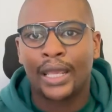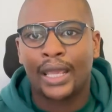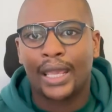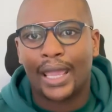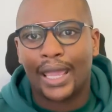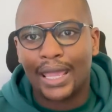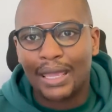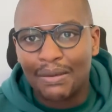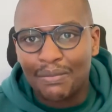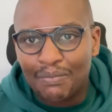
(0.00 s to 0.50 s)

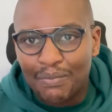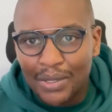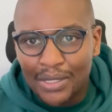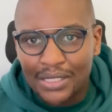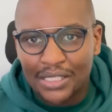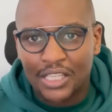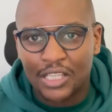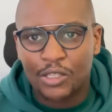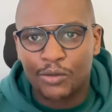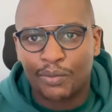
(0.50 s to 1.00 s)
a
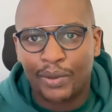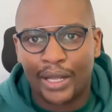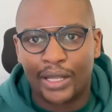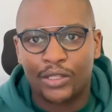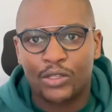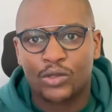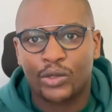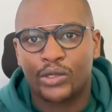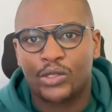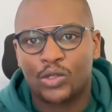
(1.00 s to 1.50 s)
business plan.
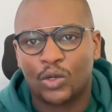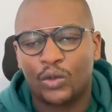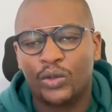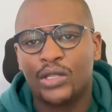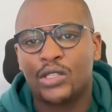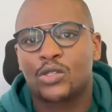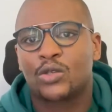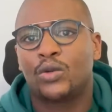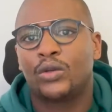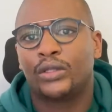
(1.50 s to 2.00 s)
So it's
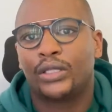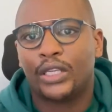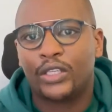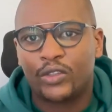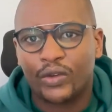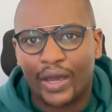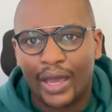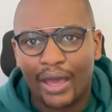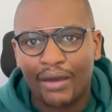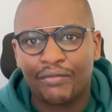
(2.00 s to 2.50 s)
always good that you
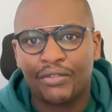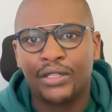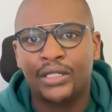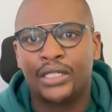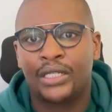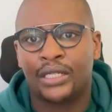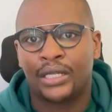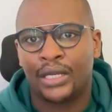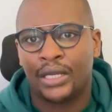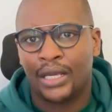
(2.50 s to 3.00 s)
have it
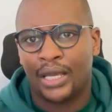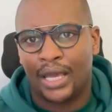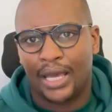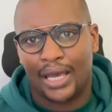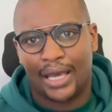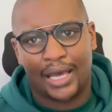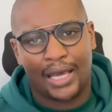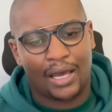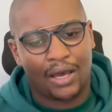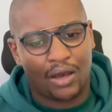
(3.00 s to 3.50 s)

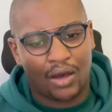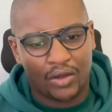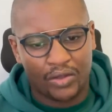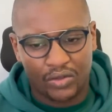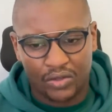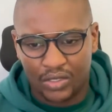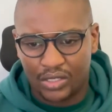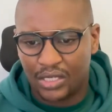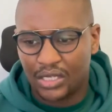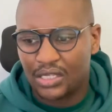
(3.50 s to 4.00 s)
on your
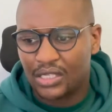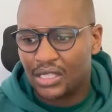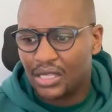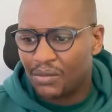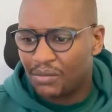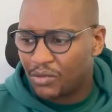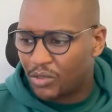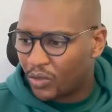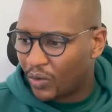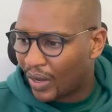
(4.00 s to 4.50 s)

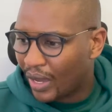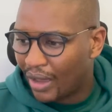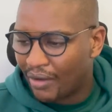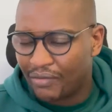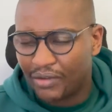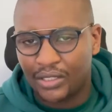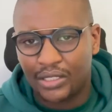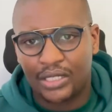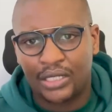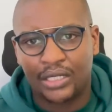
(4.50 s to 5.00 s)
systems, you have
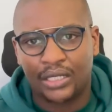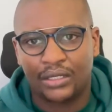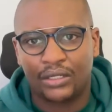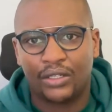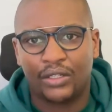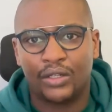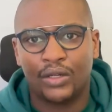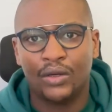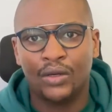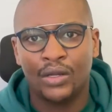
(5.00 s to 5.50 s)
it,
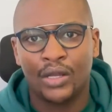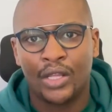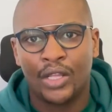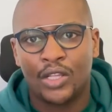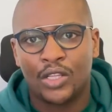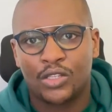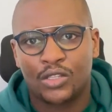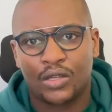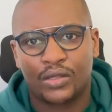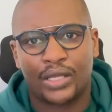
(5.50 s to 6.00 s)

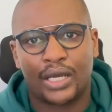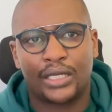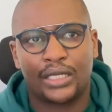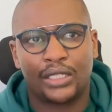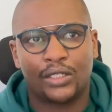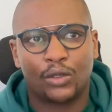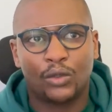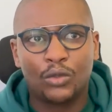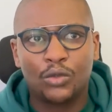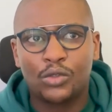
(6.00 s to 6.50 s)
so that it
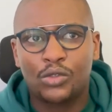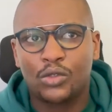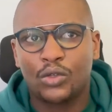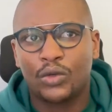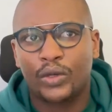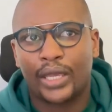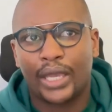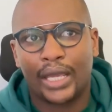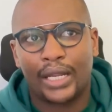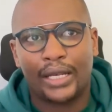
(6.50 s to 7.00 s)
also
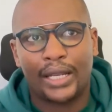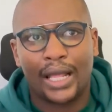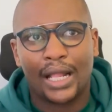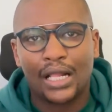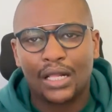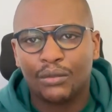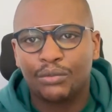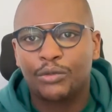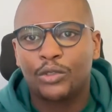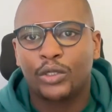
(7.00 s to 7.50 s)
can
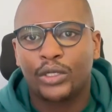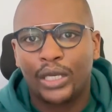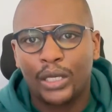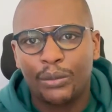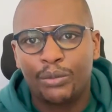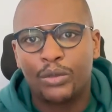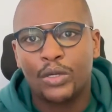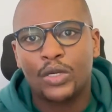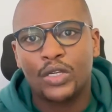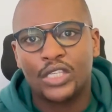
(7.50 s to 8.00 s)
help to
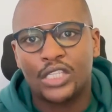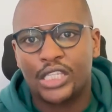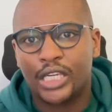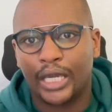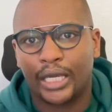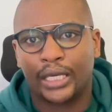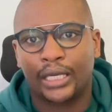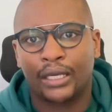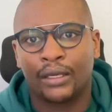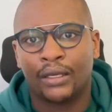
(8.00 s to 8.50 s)
keep you in check,